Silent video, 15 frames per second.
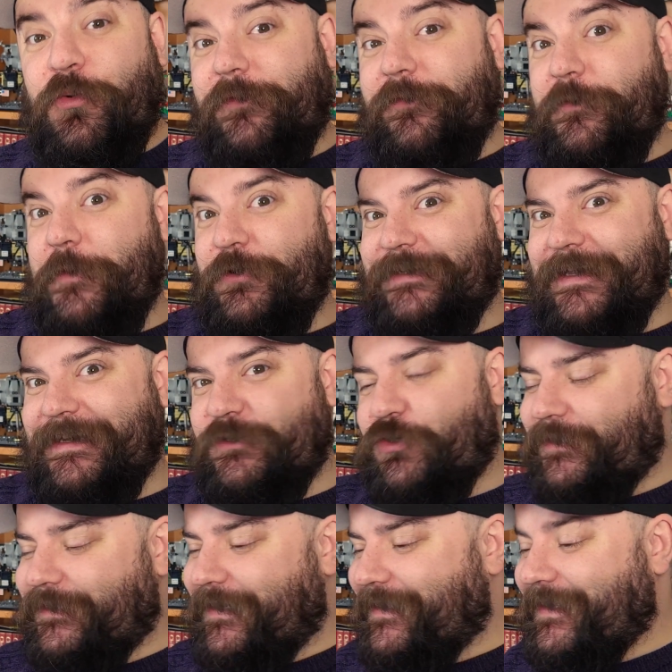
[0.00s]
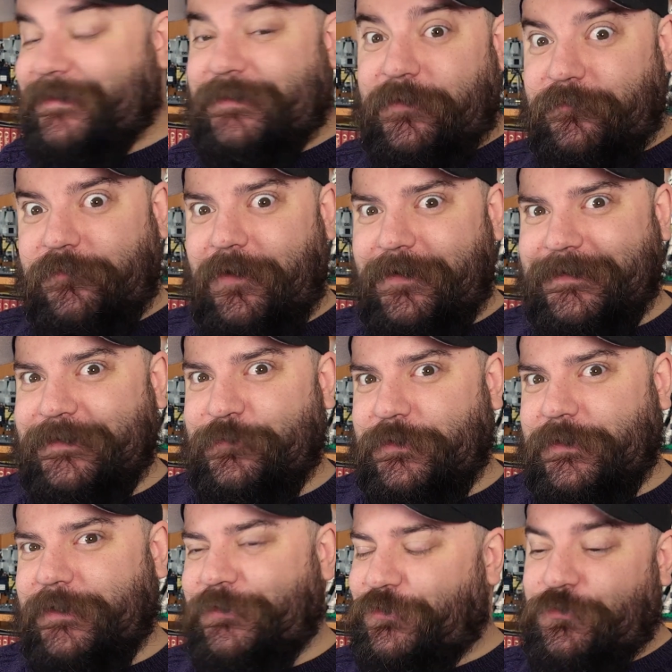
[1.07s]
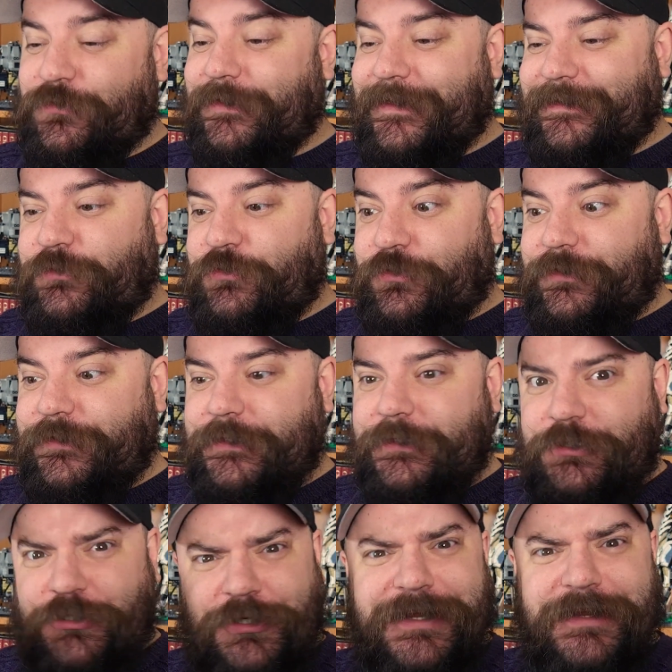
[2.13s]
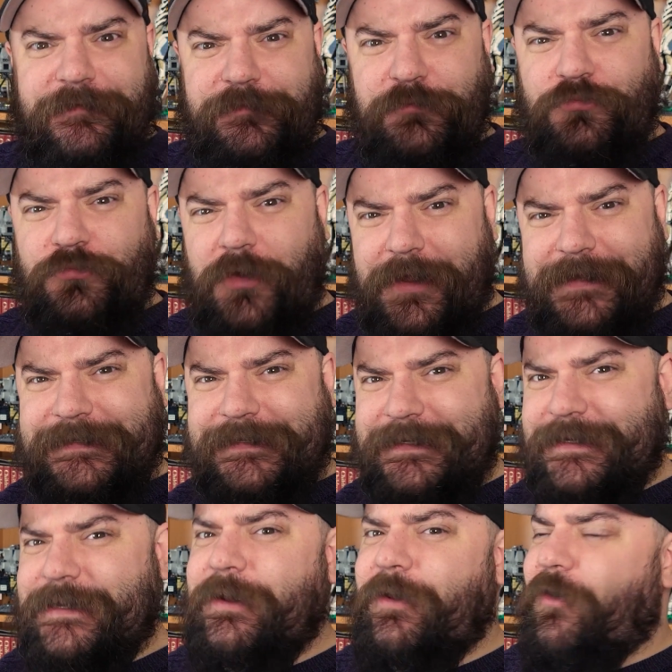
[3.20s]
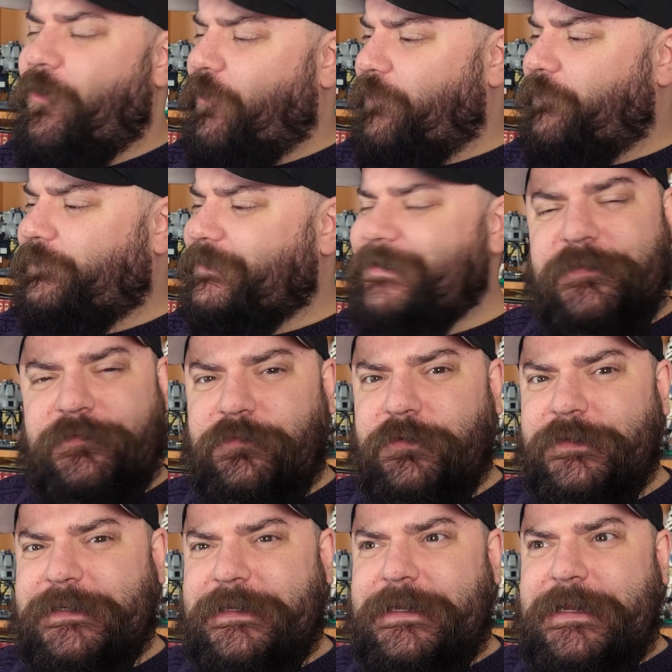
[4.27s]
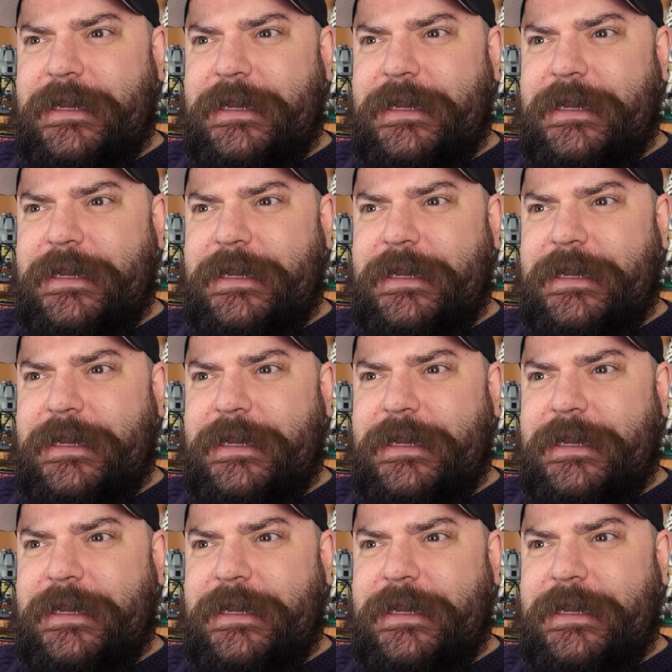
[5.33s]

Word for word: One of the most interesting things I'm finding with this shoot is just the sheer variety of different